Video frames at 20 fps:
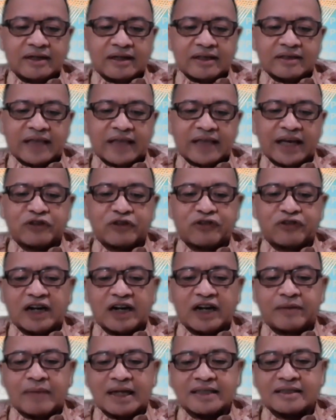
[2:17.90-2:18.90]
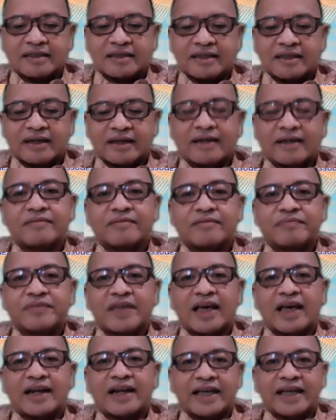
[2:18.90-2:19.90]
Thank you very much
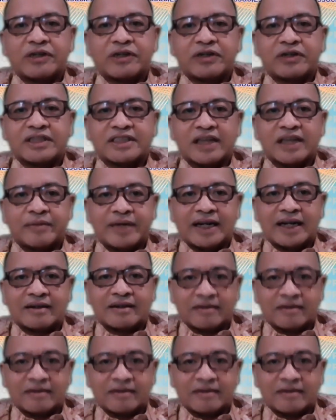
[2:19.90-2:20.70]
and enjoy the seminar.